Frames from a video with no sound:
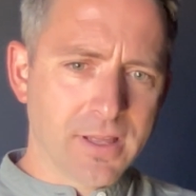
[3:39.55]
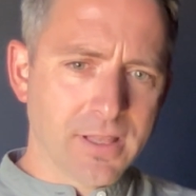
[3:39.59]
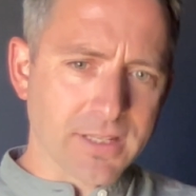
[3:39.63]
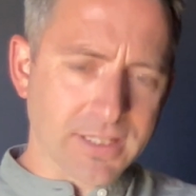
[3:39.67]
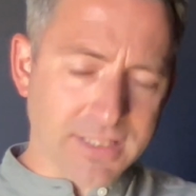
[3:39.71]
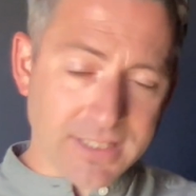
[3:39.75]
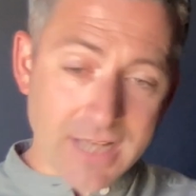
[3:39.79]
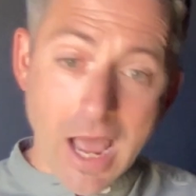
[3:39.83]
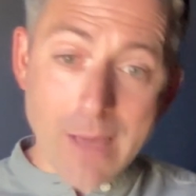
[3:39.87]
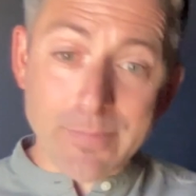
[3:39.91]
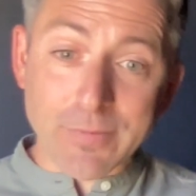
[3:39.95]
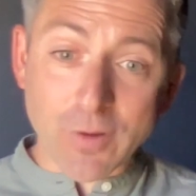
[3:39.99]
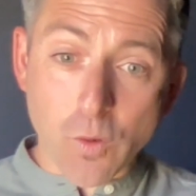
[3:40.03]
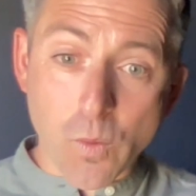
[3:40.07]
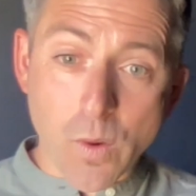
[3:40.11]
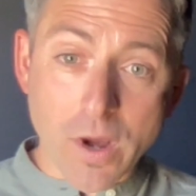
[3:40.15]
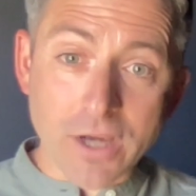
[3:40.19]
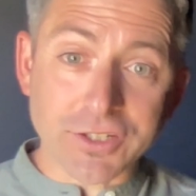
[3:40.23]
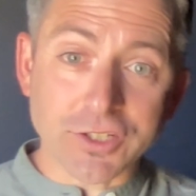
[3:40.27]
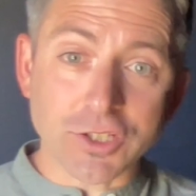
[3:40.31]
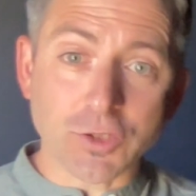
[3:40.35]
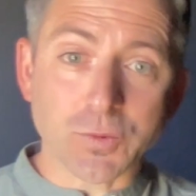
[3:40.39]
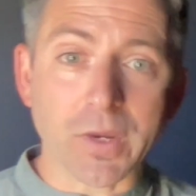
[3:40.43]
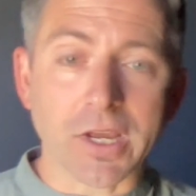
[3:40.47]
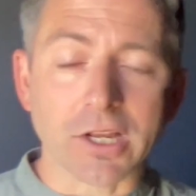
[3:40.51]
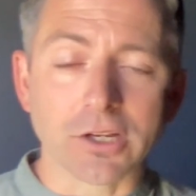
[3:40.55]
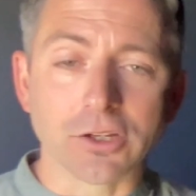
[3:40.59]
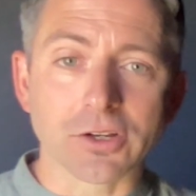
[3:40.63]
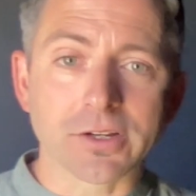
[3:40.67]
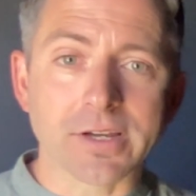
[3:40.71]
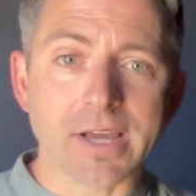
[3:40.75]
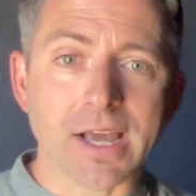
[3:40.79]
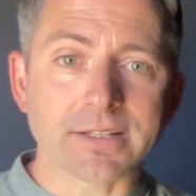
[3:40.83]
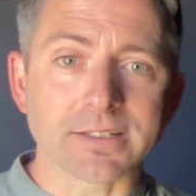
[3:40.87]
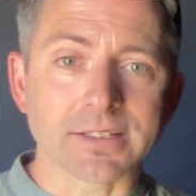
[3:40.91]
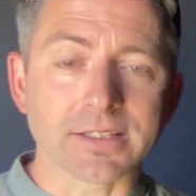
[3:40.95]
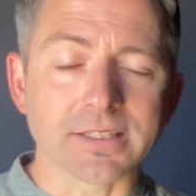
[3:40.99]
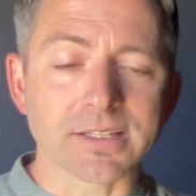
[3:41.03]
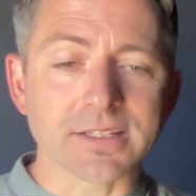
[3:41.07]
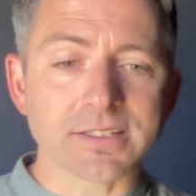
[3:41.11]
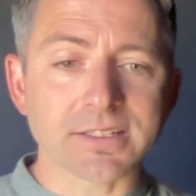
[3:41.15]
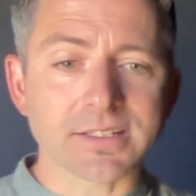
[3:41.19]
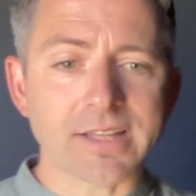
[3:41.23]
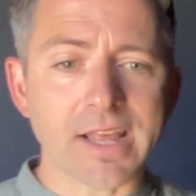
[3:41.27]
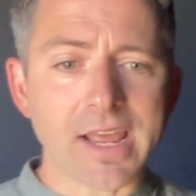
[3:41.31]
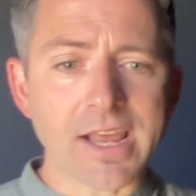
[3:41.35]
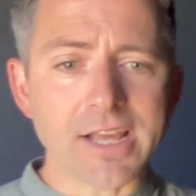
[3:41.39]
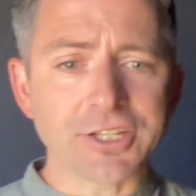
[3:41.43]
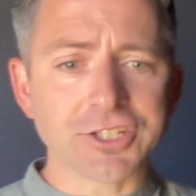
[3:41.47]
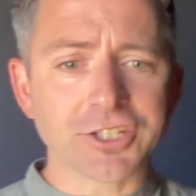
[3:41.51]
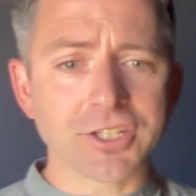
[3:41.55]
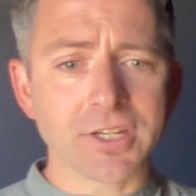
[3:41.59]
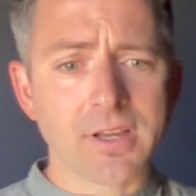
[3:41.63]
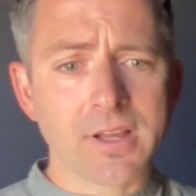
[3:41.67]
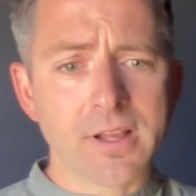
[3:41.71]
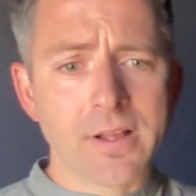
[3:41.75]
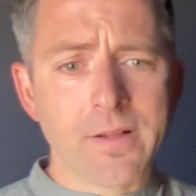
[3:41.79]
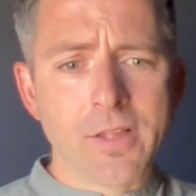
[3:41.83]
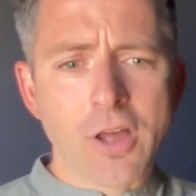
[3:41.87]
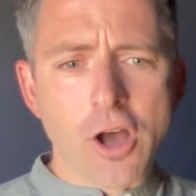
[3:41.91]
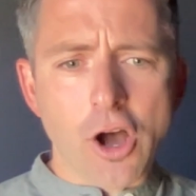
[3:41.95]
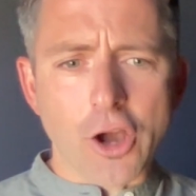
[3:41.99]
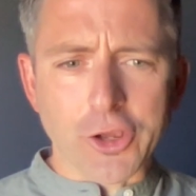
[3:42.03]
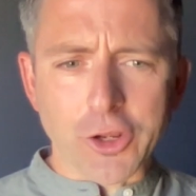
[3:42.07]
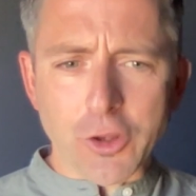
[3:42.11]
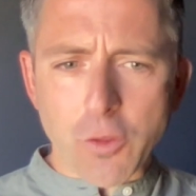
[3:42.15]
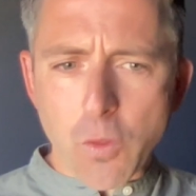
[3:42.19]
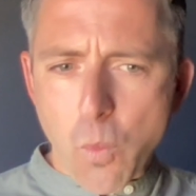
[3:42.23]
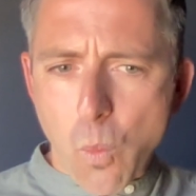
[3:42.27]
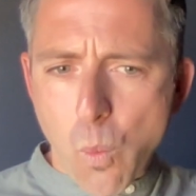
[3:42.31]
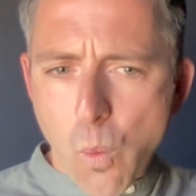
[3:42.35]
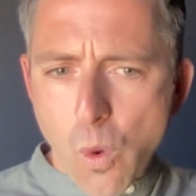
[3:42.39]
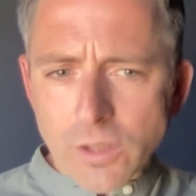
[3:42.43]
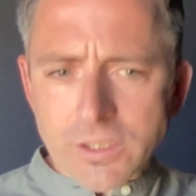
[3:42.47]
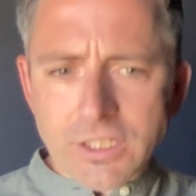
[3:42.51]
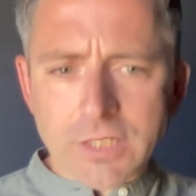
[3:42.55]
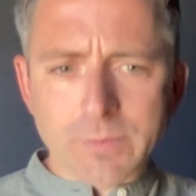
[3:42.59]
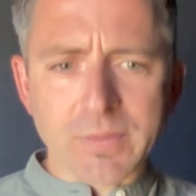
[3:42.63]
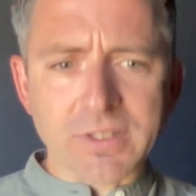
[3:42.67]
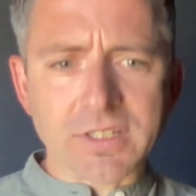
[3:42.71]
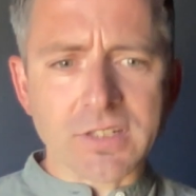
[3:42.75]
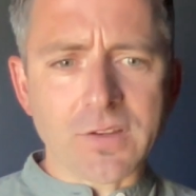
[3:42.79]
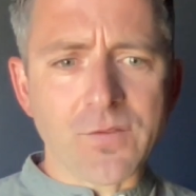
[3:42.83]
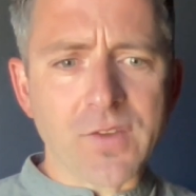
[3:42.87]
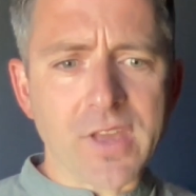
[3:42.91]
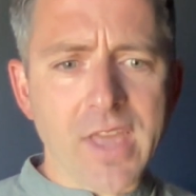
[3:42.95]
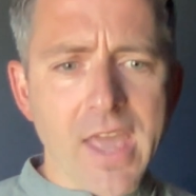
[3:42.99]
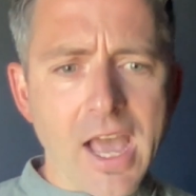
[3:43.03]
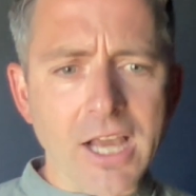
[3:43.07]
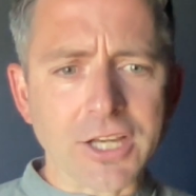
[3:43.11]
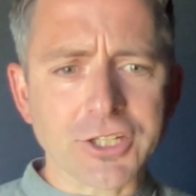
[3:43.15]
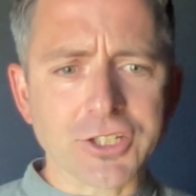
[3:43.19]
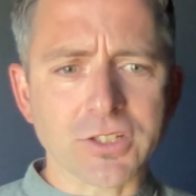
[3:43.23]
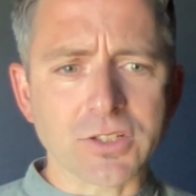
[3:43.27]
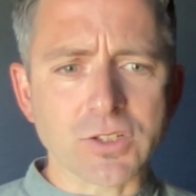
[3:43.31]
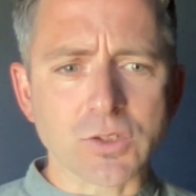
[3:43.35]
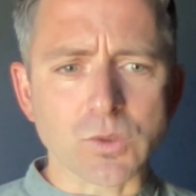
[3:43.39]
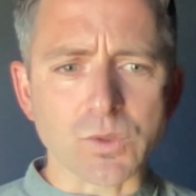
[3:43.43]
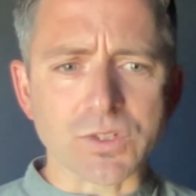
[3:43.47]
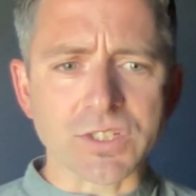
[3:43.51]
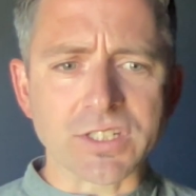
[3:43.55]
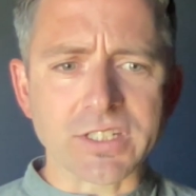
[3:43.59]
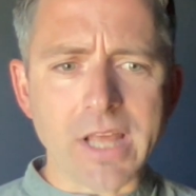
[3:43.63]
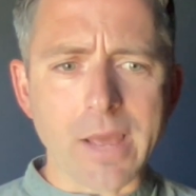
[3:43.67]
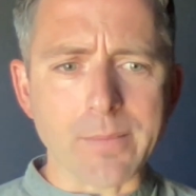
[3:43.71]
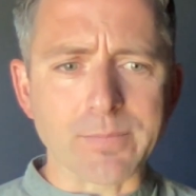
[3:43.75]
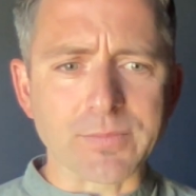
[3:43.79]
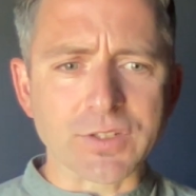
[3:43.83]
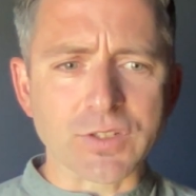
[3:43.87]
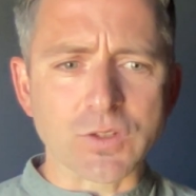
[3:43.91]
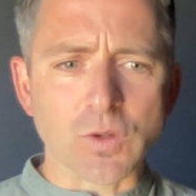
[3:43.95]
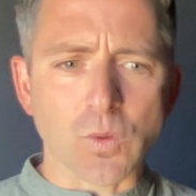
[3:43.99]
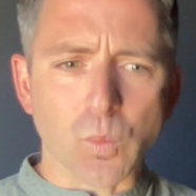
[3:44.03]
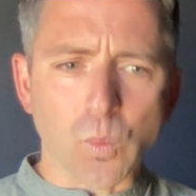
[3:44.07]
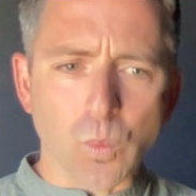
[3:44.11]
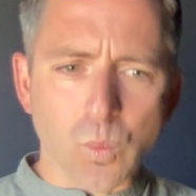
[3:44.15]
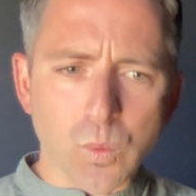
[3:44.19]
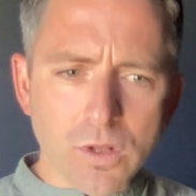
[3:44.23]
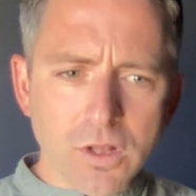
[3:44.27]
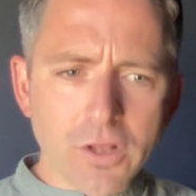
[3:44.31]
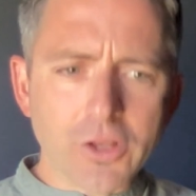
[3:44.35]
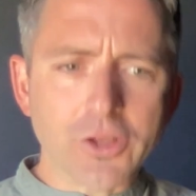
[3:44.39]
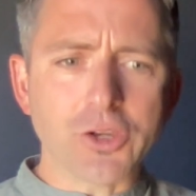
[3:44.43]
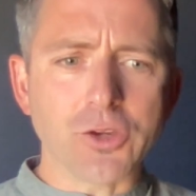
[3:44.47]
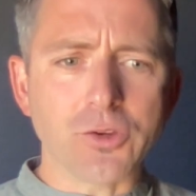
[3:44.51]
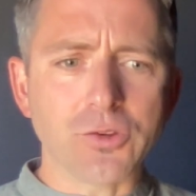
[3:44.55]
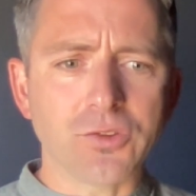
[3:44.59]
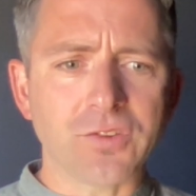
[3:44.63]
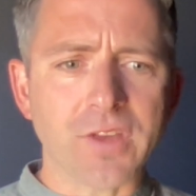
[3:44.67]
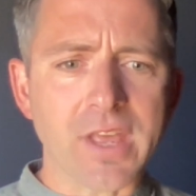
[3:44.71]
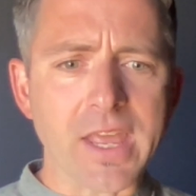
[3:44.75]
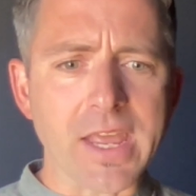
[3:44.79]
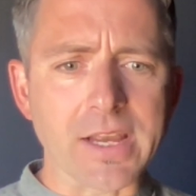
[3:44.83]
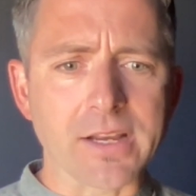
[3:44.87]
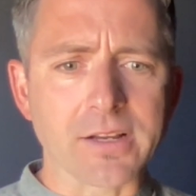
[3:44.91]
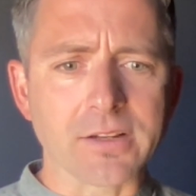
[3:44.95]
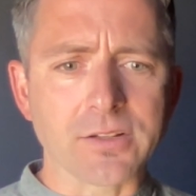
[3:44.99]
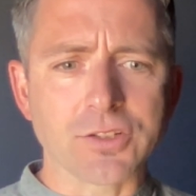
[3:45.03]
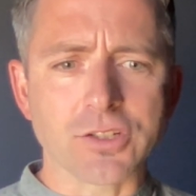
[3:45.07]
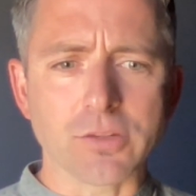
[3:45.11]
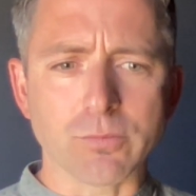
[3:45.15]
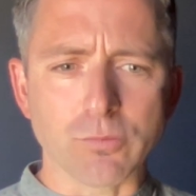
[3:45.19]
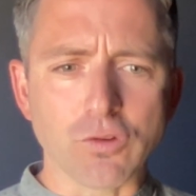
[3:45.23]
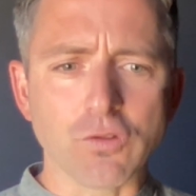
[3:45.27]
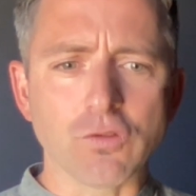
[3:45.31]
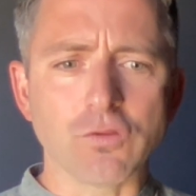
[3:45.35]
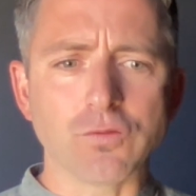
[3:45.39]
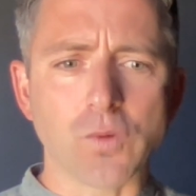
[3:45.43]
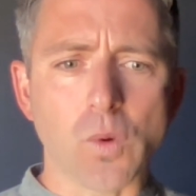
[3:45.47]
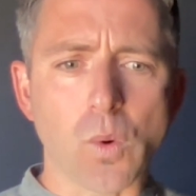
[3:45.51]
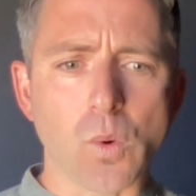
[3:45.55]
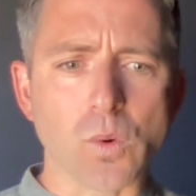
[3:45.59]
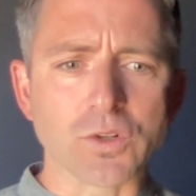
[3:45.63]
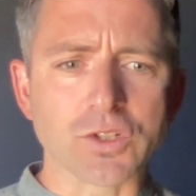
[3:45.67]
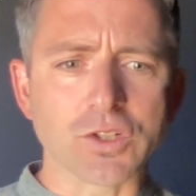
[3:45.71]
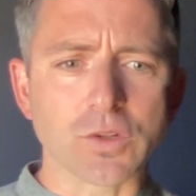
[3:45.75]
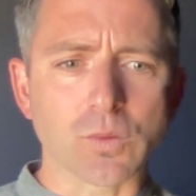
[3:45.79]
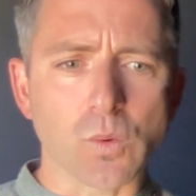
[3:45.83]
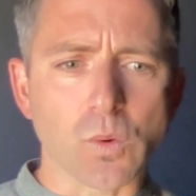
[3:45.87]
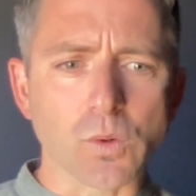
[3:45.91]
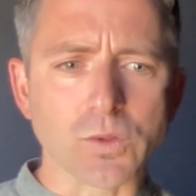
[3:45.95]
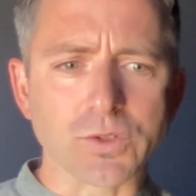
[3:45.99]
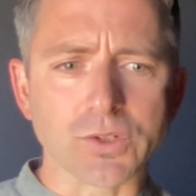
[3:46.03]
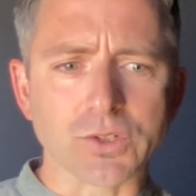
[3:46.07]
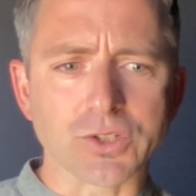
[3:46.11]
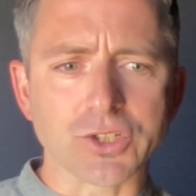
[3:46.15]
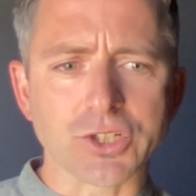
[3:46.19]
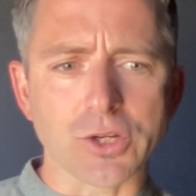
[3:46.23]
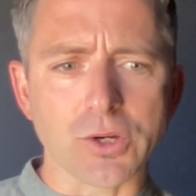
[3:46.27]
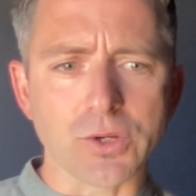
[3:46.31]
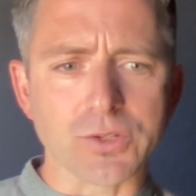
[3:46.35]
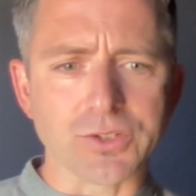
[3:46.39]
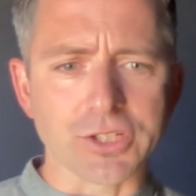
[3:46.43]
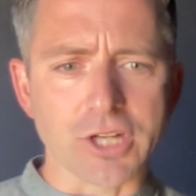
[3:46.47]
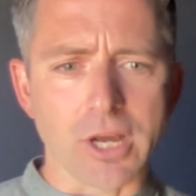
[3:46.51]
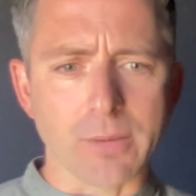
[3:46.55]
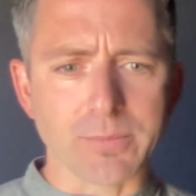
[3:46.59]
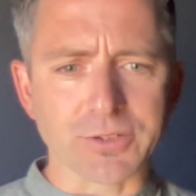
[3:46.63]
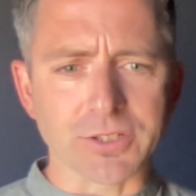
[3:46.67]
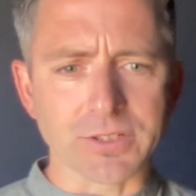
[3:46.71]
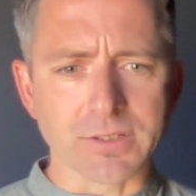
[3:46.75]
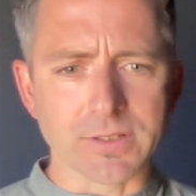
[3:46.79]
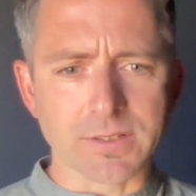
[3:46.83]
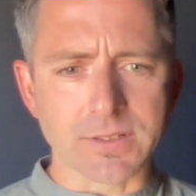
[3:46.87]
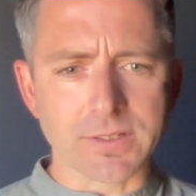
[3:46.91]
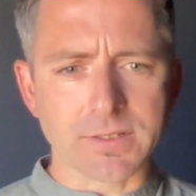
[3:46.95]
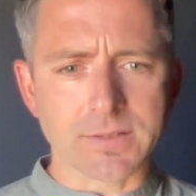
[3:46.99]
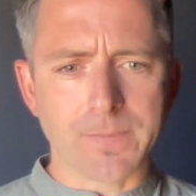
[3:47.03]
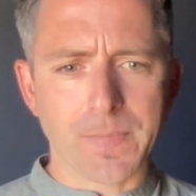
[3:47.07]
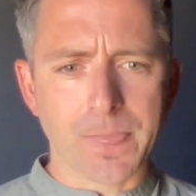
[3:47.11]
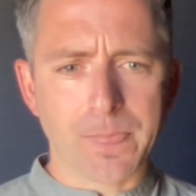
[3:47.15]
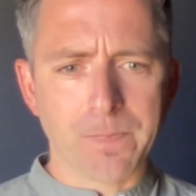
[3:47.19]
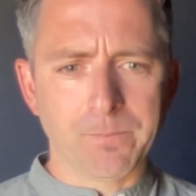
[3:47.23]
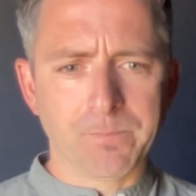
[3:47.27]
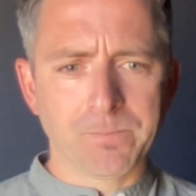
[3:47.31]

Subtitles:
The type of questions we can look at in this stage are: what specific actions or steps will you take to move forward towards your chosen options?